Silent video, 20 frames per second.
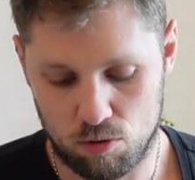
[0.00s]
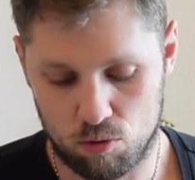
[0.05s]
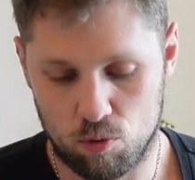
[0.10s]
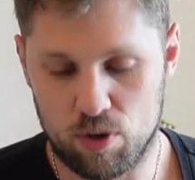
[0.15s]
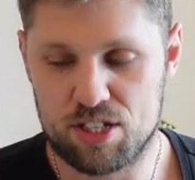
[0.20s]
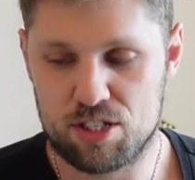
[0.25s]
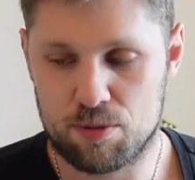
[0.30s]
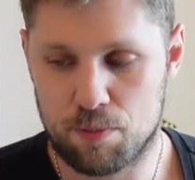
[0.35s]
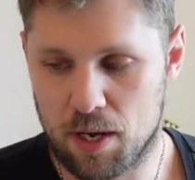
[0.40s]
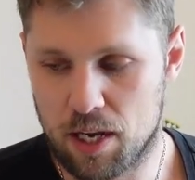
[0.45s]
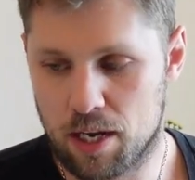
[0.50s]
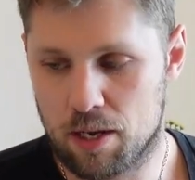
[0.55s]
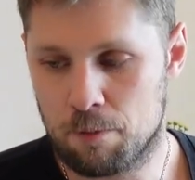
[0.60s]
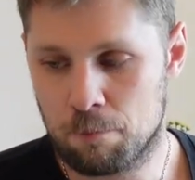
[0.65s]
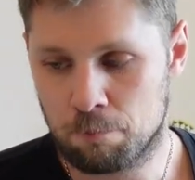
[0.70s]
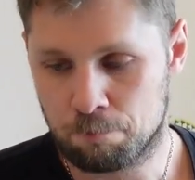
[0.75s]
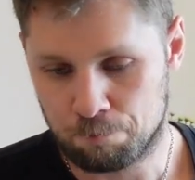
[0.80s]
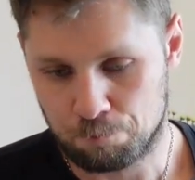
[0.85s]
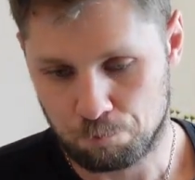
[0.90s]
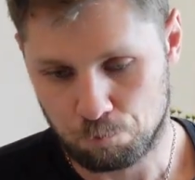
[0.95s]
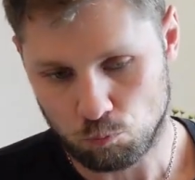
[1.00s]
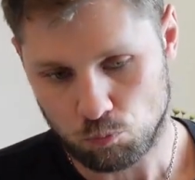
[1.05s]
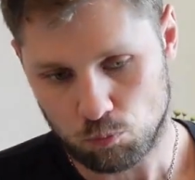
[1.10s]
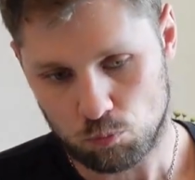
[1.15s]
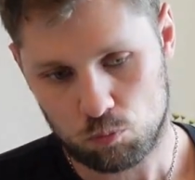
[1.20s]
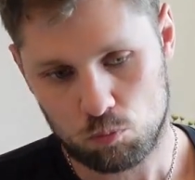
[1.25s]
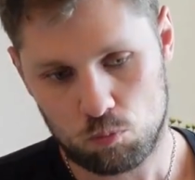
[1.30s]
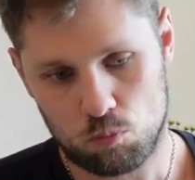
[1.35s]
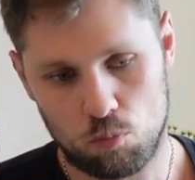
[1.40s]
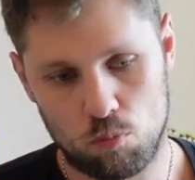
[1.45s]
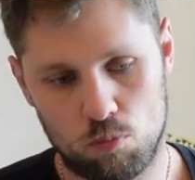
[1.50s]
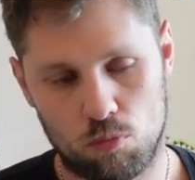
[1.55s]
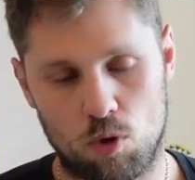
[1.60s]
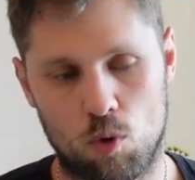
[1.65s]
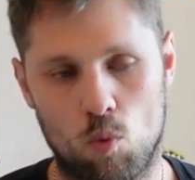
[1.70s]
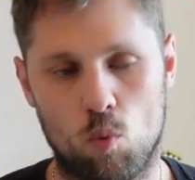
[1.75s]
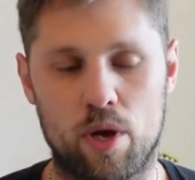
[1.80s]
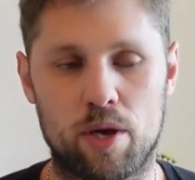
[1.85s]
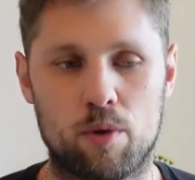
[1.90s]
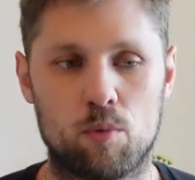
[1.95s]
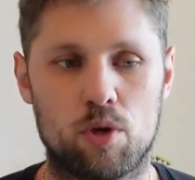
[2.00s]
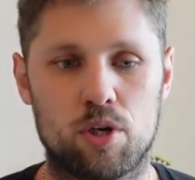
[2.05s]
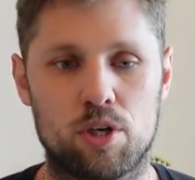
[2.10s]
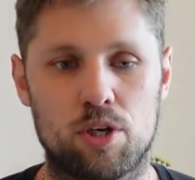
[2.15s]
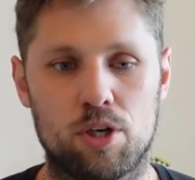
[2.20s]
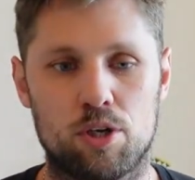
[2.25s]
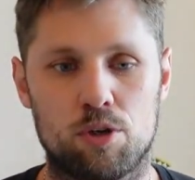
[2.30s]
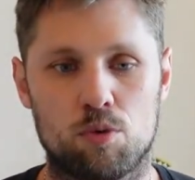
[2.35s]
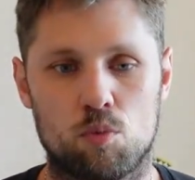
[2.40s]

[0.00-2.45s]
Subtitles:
recipe, we would